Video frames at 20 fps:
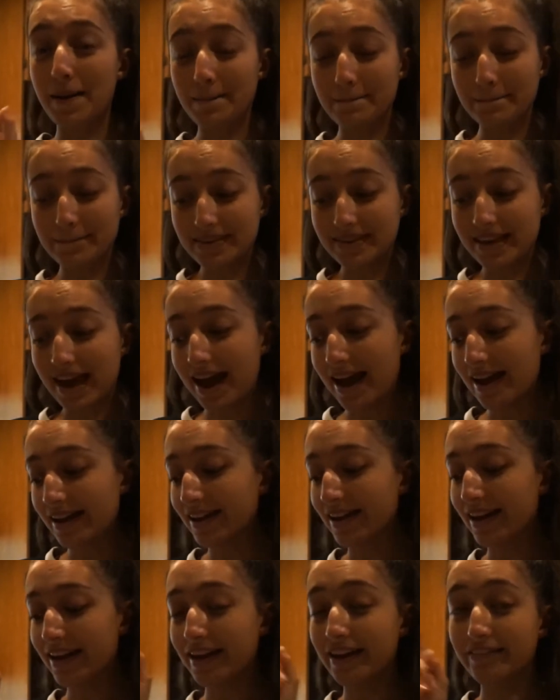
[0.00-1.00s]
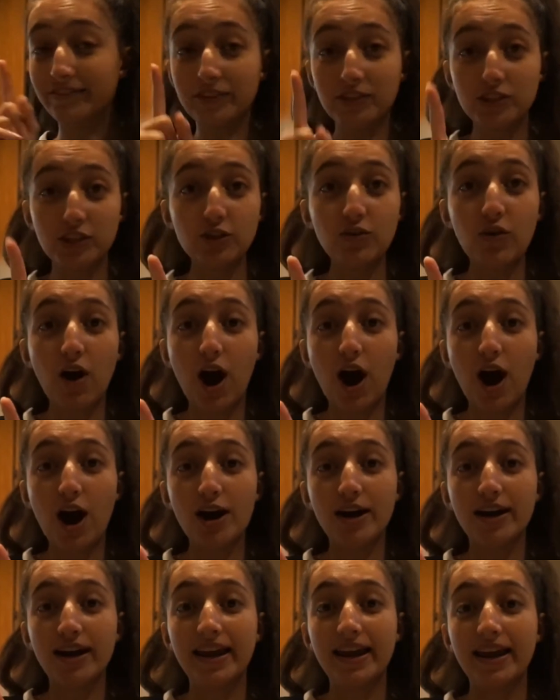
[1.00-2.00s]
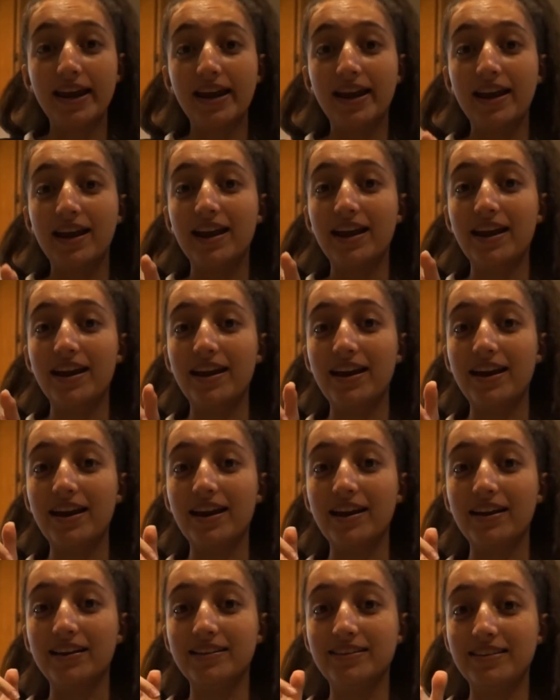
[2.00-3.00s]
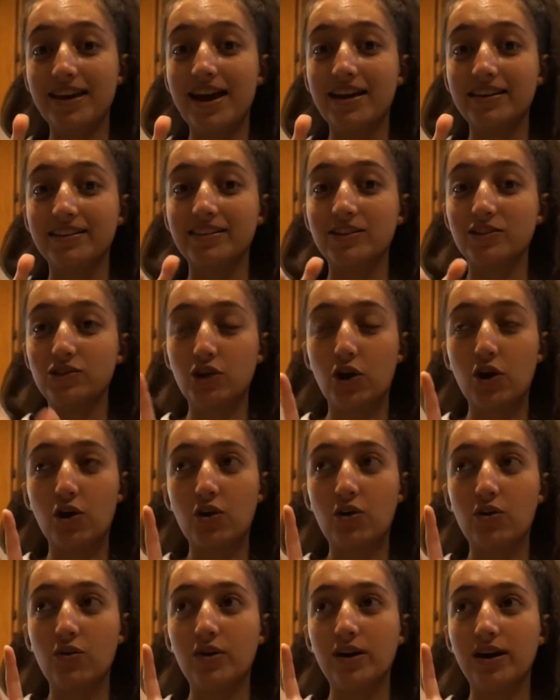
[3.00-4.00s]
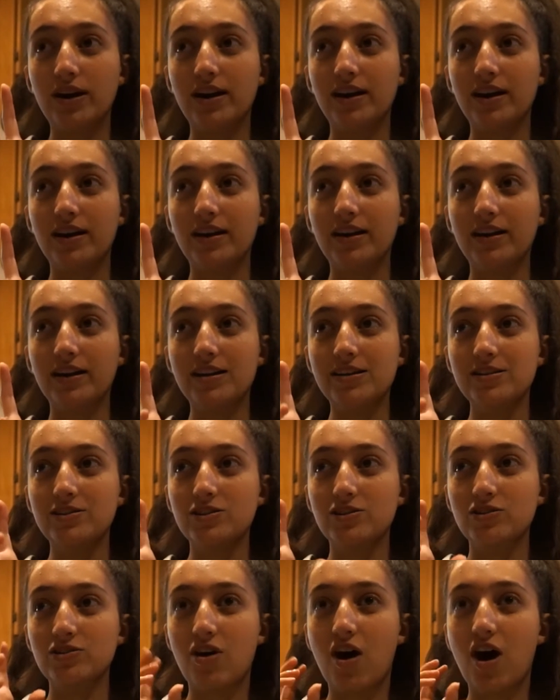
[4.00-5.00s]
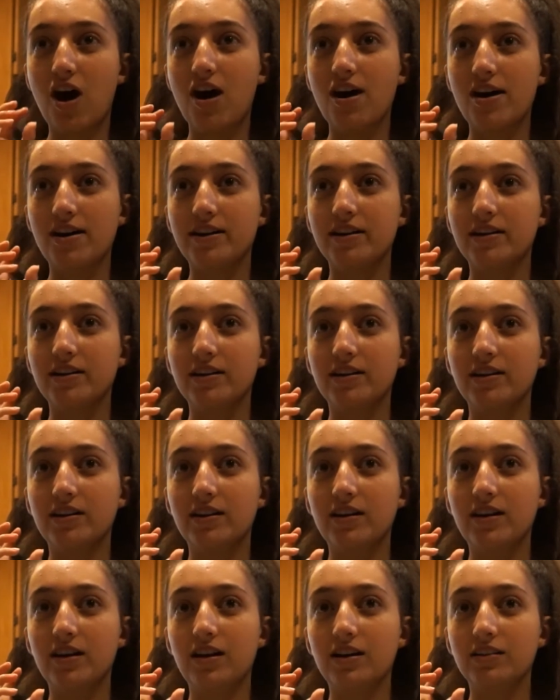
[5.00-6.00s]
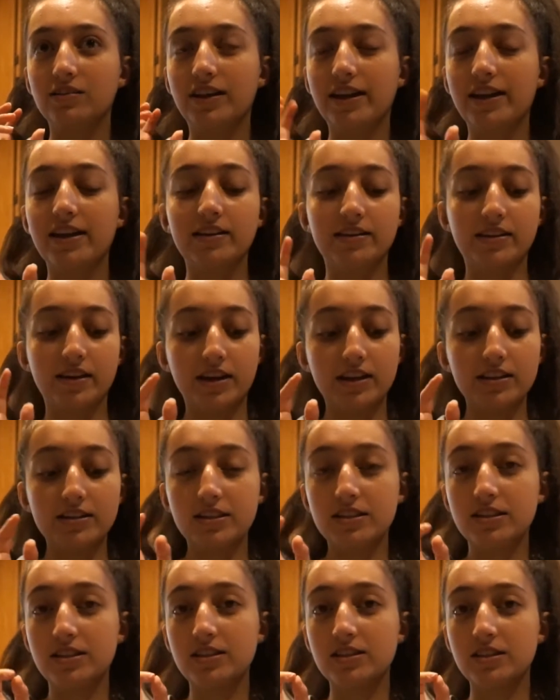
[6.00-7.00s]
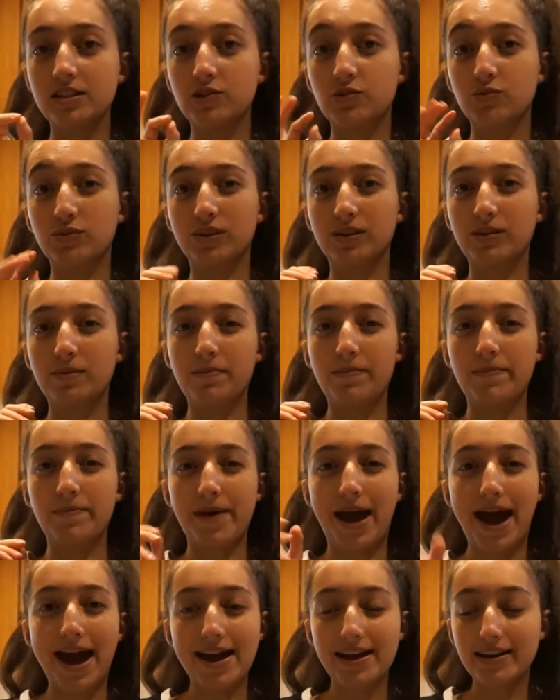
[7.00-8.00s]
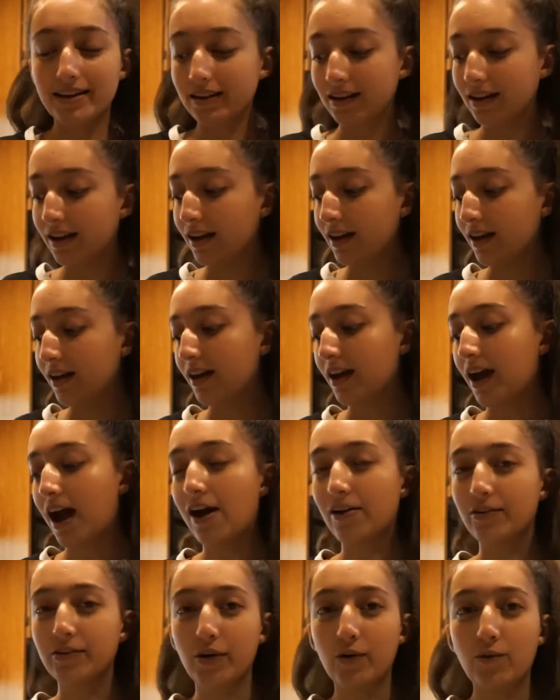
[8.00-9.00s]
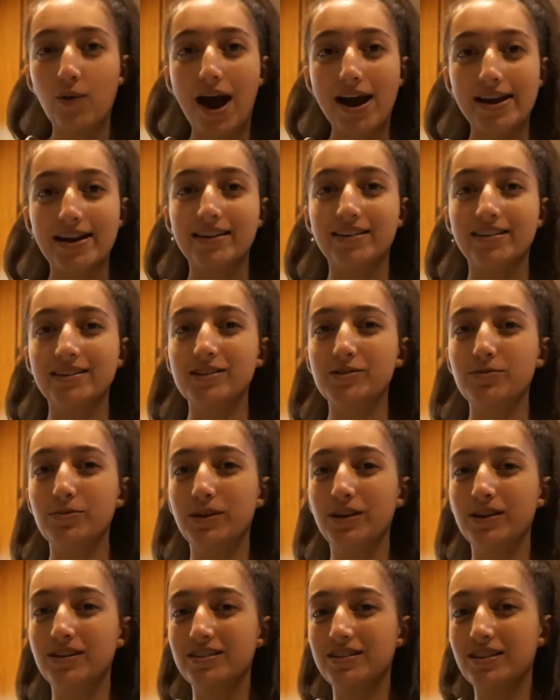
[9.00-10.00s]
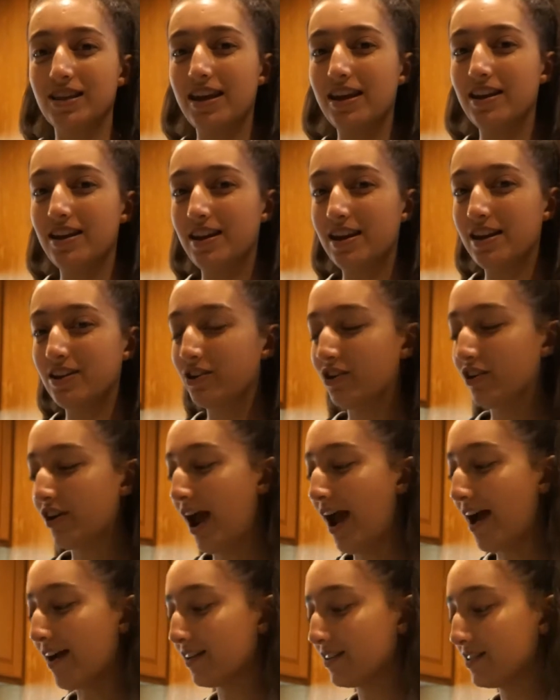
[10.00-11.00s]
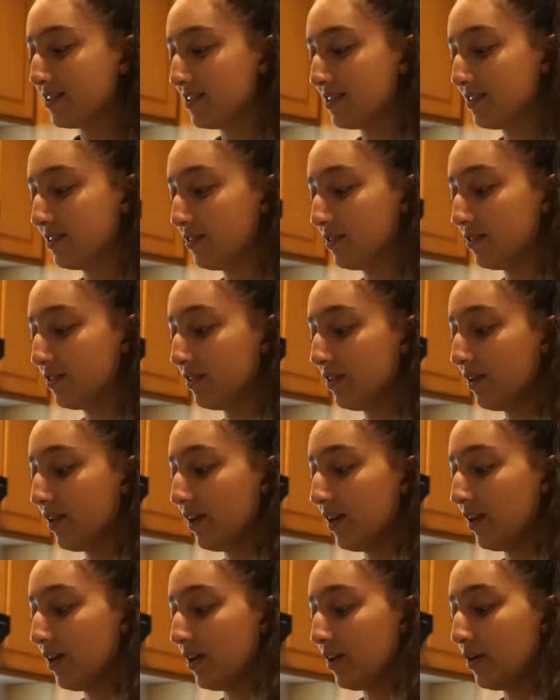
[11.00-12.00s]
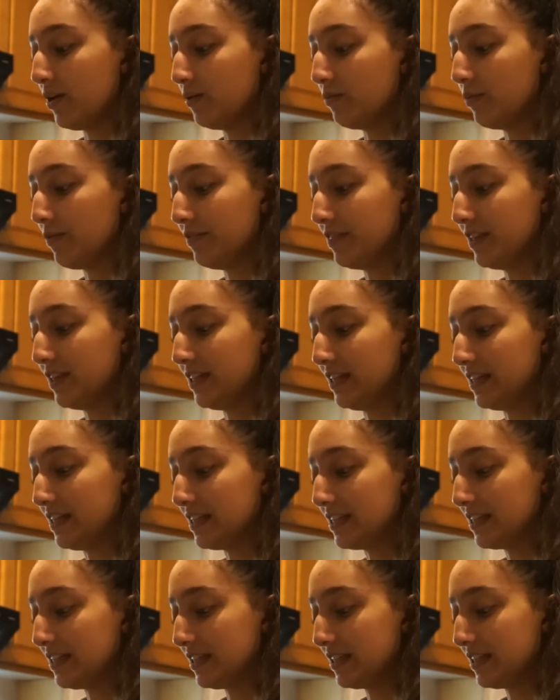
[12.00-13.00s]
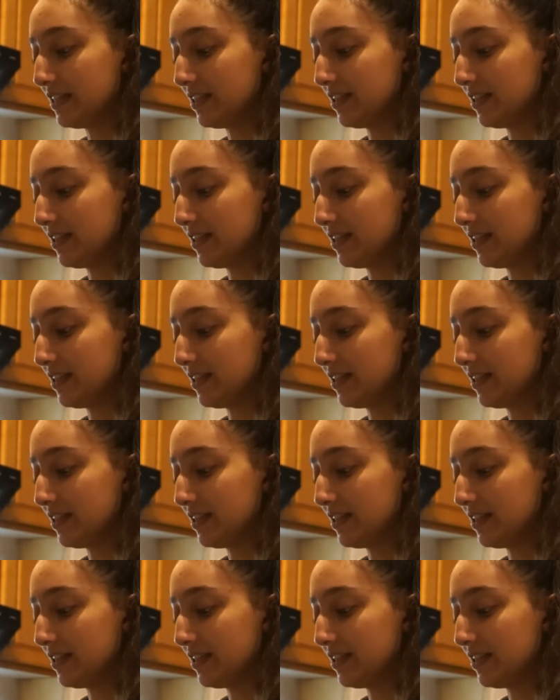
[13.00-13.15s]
that if it's too hot, then the dough is not, like the consistency is really bad. I don't know why, I think it's because it interacts with the yeast